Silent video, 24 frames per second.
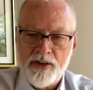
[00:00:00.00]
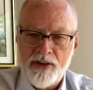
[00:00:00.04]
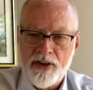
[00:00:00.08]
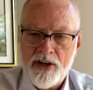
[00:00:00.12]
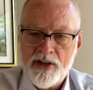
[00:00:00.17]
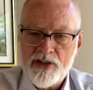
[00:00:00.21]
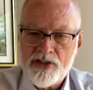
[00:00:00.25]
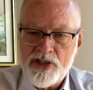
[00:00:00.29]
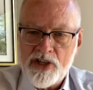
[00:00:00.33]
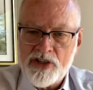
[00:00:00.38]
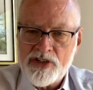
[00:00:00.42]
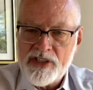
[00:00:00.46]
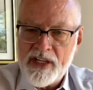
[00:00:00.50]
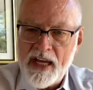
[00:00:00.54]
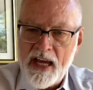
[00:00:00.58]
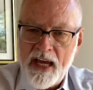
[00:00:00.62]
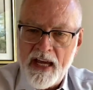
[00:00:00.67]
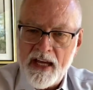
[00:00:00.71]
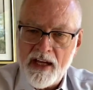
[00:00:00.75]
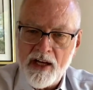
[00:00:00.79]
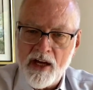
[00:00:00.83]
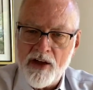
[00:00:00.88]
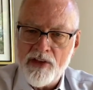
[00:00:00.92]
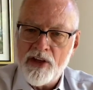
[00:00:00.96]
There's a
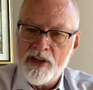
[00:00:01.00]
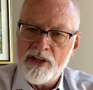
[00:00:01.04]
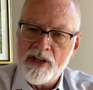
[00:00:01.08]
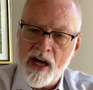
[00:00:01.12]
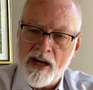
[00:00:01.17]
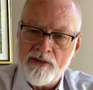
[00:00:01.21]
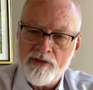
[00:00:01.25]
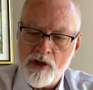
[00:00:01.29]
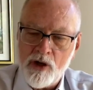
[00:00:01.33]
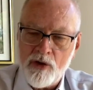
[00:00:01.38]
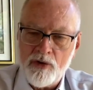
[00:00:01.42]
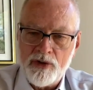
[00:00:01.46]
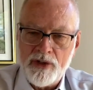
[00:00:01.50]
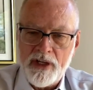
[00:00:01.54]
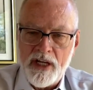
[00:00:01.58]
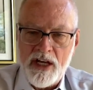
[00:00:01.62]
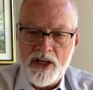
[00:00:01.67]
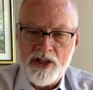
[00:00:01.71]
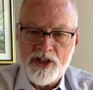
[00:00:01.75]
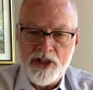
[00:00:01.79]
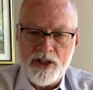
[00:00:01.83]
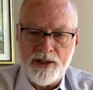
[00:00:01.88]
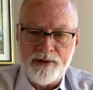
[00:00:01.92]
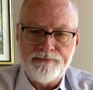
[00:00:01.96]
saying on the Navajo
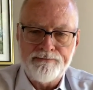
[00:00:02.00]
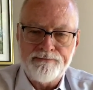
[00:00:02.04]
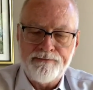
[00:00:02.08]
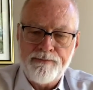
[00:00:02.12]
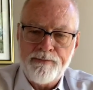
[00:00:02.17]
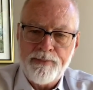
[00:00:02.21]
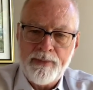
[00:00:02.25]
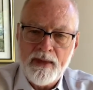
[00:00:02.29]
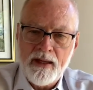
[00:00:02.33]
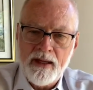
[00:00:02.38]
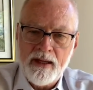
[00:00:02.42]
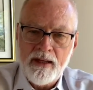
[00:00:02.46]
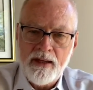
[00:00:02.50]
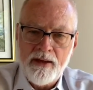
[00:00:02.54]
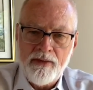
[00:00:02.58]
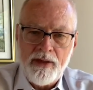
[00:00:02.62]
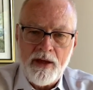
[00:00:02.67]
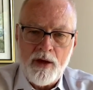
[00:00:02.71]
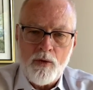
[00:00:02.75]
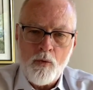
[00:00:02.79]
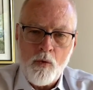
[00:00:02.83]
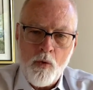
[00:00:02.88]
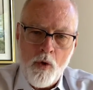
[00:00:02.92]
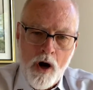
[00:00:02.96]
Nation
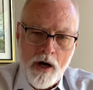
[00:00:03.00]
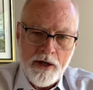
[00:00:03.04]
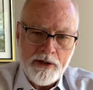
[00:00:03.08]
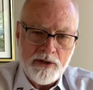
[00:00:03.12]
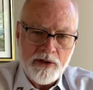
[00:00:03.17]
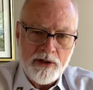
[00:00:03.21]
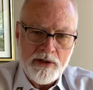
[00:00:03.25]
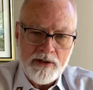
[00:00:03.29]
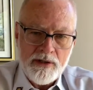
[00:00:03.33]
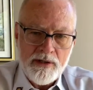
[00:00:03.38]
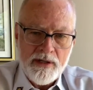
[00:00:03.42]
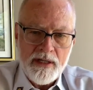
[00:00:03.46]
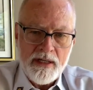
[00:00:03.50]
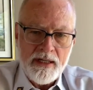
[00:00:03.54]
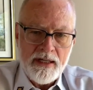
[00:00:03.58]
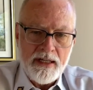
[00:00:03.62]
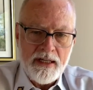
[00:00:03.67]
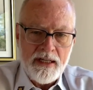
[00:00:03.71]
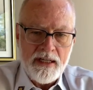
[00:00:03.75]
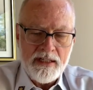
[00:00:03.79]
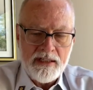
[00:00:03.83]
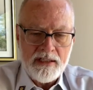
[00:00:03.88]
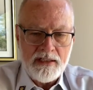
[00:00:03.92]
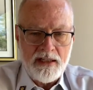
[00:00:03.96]
that water
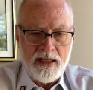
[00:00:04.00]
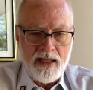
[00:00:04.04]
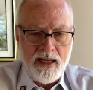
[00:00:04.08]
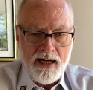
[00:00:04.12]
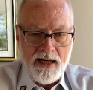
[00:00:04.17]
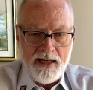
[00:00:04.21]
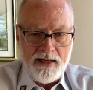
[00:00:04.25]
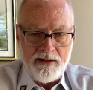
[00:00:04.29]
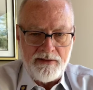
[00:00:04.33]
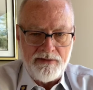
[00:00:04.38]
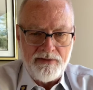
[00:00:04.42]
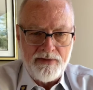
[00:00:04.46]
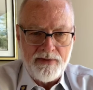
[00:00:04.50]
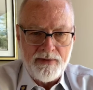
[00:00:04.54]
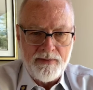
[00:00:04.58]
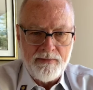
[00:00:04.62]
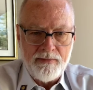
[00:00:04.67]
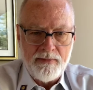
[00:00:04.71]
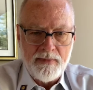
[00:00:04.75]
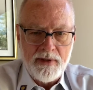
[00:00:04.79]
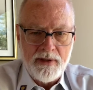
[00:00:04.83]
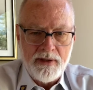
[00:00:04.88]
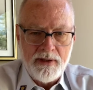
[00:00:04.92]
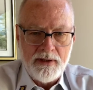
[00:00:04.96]
is life.
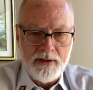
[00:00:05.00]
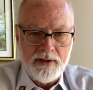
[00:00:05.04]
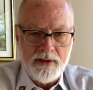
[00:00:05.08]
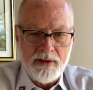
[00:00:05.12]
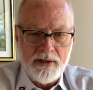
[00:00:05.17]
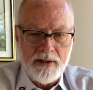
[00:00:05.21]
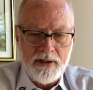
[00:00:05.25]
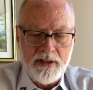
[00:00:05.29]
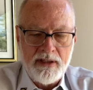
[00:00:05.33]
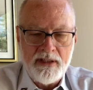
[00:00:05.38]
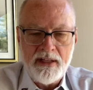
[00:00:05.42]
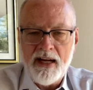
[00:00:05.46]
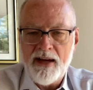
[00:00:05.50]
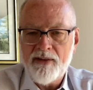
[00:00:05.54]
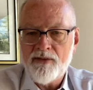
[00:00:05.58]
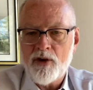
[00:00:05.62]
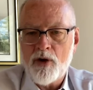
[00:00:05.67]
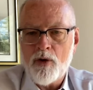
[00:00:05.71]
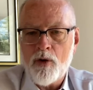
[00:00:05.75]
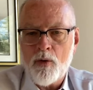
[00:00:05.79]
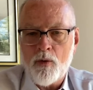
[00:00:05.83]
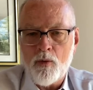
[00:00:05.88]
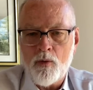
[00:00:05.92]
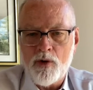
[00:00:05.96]

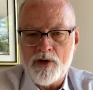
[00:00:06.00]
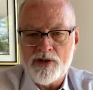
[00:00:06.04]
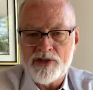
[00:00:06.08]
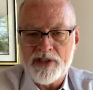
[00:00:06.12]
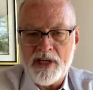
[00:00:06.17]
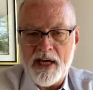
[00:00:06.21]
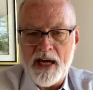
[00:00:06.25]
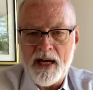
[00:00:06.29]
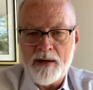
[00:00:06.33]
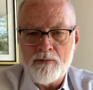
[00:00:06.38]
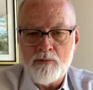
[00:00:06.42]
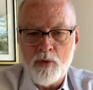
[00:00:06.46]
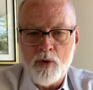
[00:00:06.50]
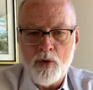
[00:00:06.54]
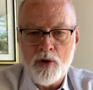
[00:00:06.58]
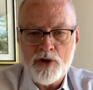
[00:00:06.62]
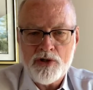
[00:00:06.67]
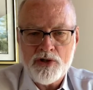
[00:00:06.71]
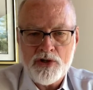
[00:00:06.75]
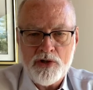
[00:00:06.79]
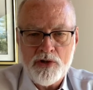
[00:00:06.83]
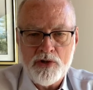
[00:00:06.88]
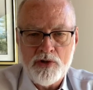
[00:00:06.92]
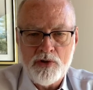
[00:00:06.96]
Never was that
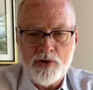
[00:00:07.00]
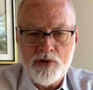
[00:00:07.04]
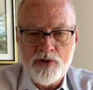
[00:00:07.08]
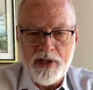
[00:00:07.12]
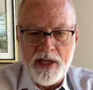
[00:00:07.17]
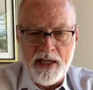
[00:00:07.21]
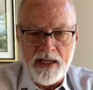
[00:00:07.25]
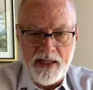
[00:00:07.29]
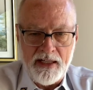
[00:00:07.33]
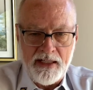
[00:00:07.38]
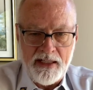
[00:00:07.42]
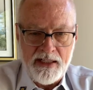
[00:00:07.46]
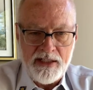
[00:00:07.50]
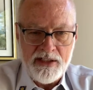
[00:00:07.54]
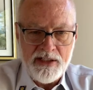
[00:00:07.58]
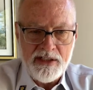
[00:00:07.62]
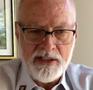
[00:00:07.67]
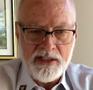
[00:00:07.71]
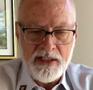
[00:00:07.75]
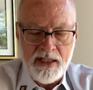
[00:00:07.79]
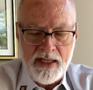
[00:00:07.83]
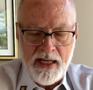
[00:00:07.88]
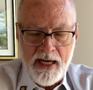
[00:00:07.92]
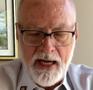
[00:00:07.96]
more true than it
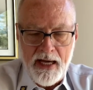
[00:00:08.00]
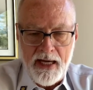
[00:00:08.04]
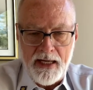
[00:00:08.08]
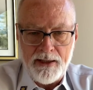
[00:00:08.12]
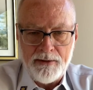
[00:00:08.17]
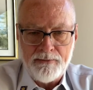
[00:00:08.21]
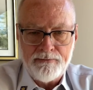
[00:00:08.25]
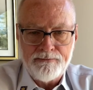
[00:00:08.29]
is today.